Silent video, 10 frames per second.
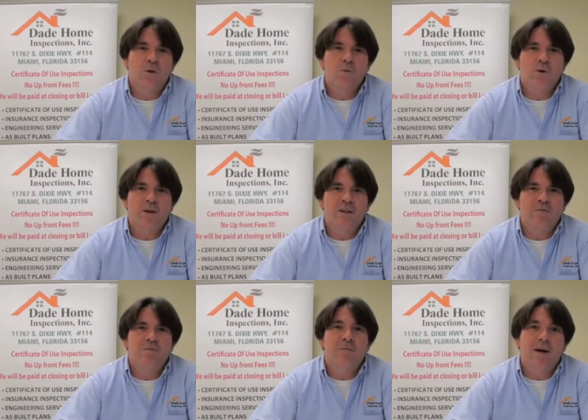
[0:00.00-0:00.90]
Good morning.
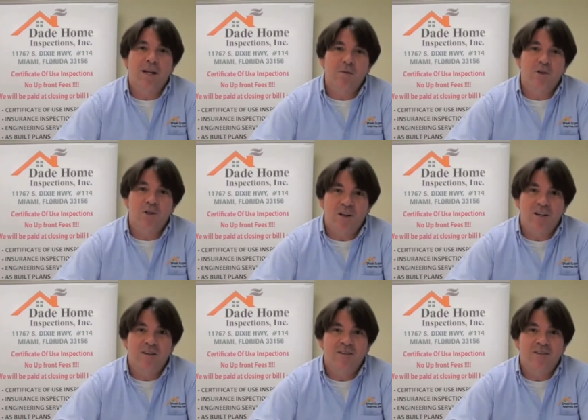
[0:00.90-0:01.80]
My name is
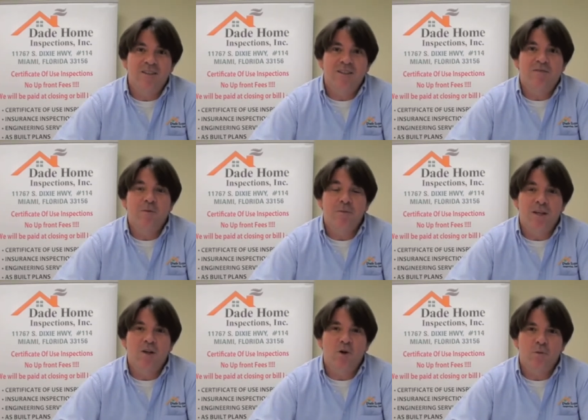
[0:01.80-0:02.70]
John from
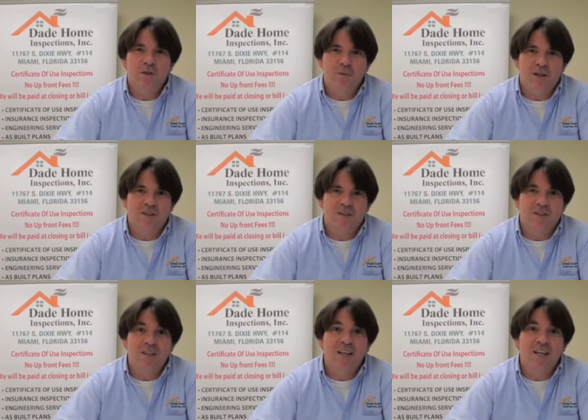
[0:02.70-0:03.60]
Dade Home
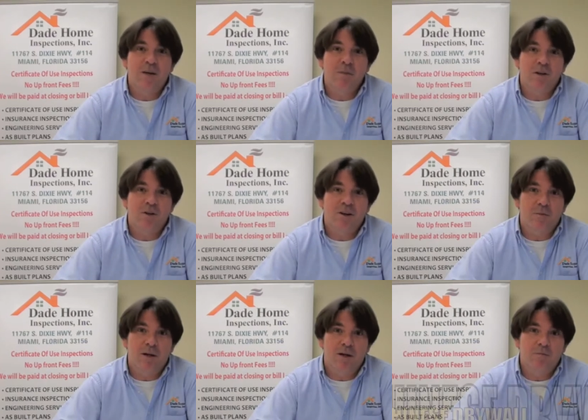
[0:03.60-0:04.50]
Inspections. Today I'm going to talk
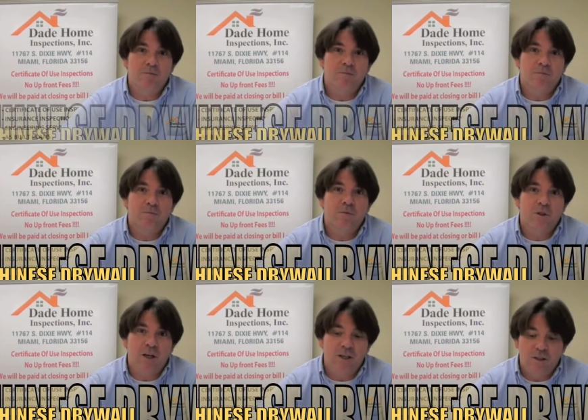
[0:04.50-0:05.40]
about
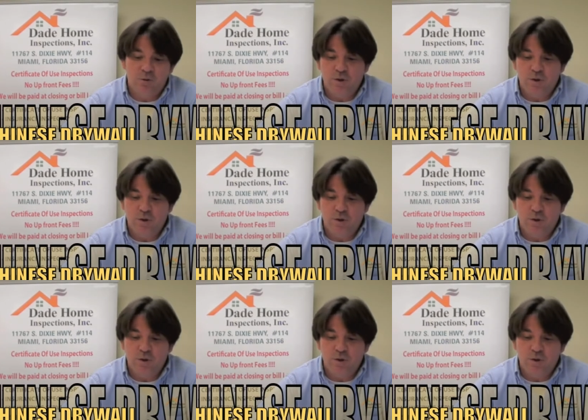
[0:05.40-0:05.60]
Chinese